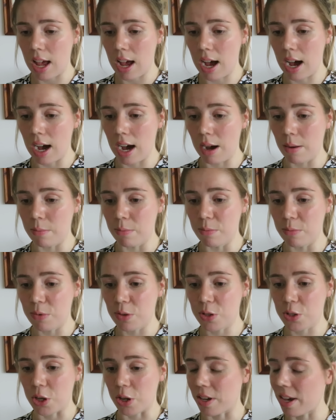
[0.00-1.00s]
Um,
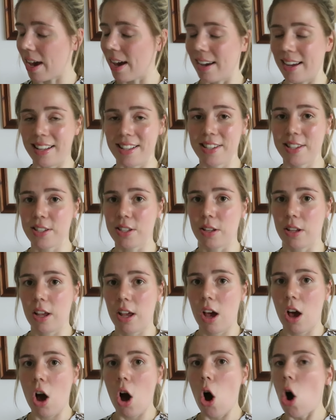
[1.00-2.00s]
so yeah, it's
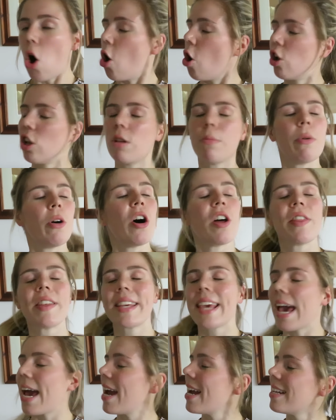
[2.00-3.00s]
all aboard the
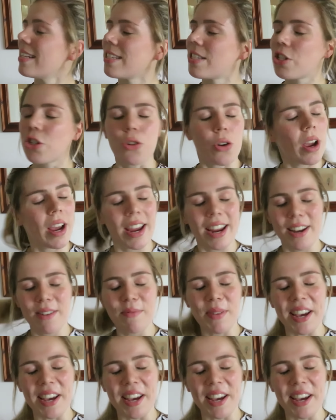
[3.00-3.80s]
gains train,